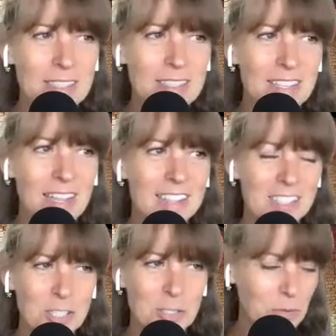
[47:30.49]
She's like,
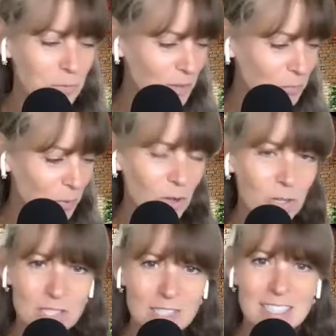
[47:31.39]
my person's out in the
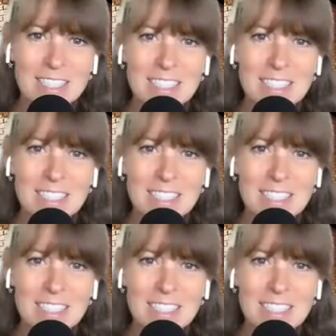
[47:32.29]
world